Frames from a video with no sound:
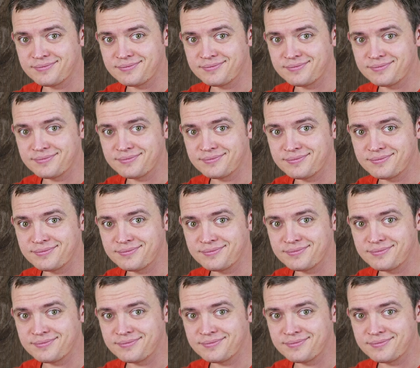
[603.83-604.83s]

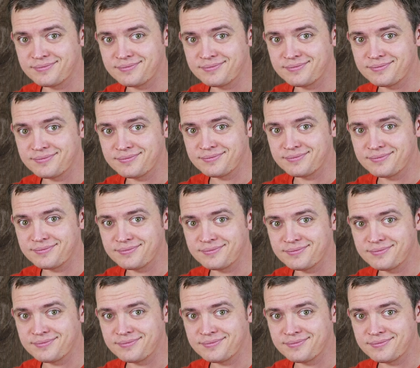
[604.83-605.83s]

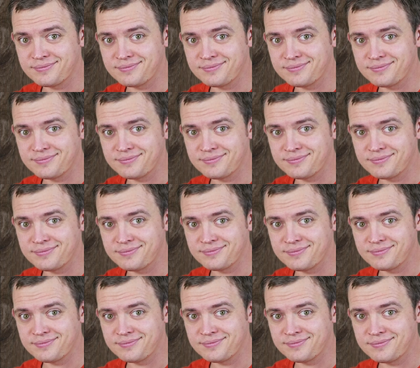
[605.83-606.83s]

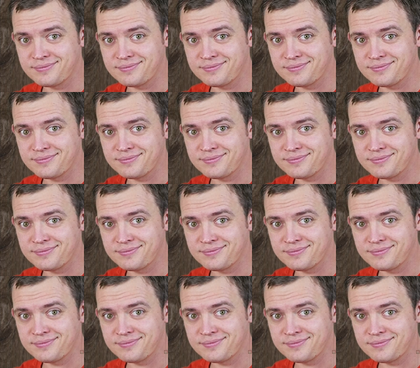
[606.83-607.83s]

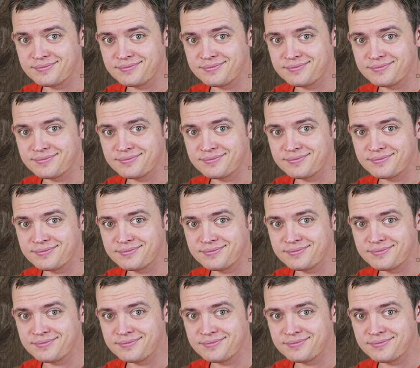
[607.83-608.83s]

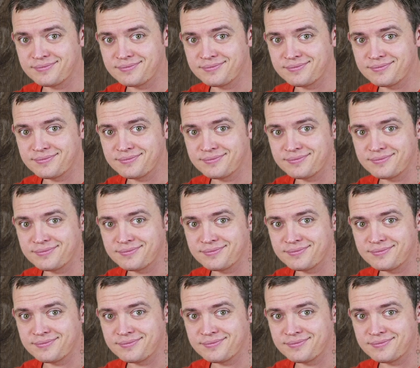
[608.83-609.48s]
The person shown says nothing.